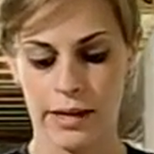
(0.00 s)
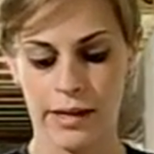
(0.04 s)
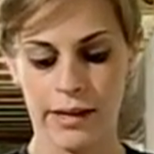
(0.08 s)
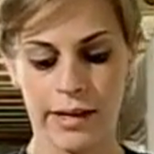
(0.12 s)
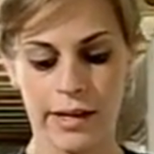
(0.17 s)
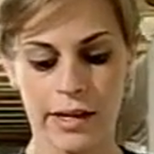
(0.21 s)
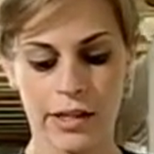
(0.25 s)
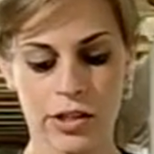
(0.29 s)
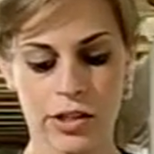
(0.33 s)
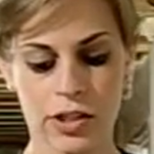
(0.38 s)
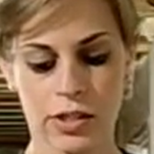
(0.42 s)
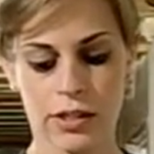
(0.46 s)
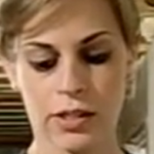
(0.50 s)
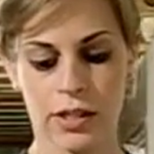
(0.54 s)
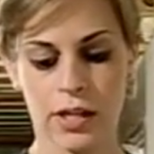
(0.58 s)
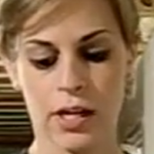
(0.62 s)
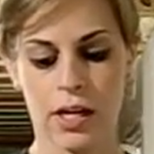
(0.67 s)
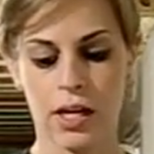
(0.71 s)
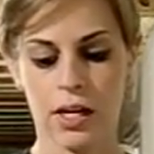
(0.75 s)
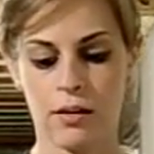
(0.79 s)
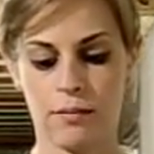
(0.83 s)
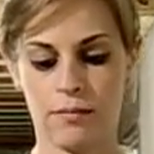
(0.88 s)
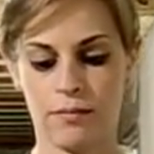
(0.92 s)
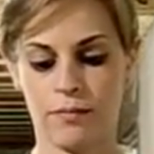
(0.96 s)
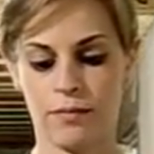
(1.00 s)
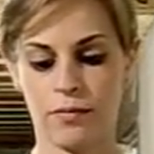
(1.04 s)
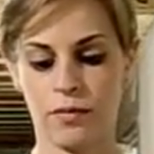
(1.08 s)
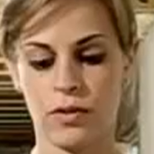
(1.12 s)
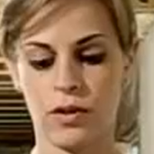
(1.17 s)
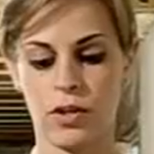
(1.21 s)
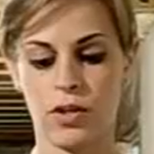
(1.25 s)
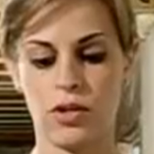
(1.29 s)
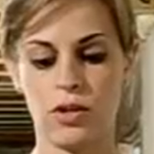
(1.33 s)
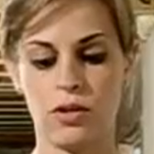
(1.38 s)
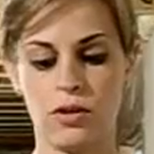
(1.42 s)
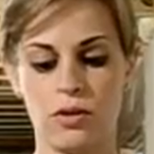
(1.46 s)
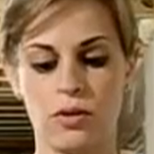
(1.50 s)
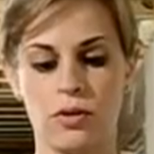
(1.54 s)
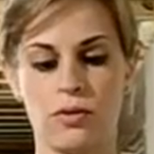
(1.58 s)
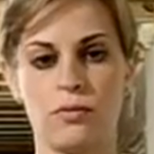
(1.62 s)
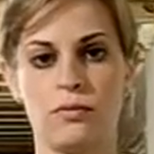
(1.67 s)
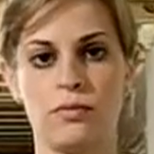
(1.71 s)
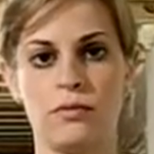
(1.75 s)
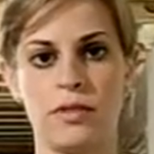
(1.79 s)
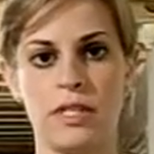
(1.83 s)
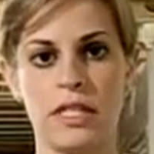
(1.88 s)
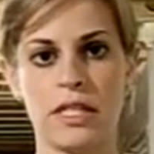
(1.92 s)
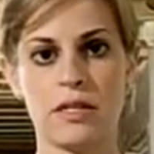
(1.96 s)
and I just got the
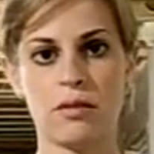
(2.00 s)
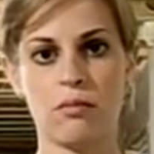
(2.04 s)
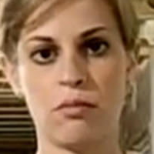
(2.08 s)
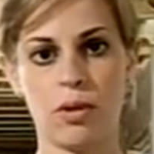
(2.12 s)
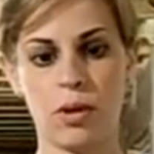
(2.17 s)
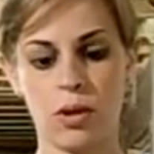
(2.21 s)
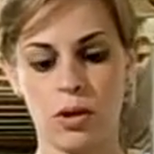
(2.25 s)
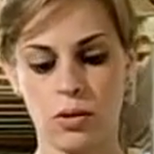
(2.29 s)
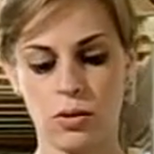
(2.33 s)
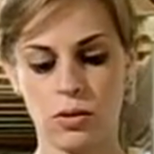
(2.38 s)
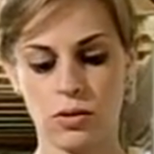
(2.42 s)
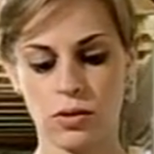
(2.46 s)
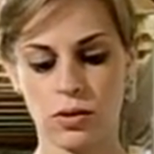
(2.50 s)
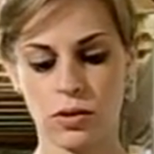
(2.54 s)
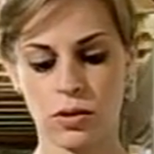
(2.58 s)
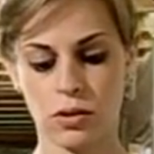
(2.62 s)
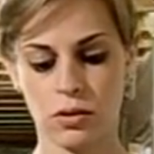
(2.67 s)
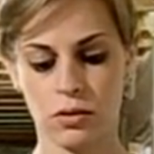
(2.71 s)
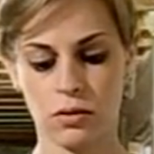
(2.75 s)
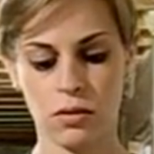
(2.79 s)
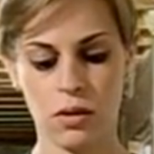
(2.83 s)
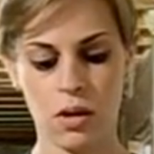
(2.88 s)
new Decomposed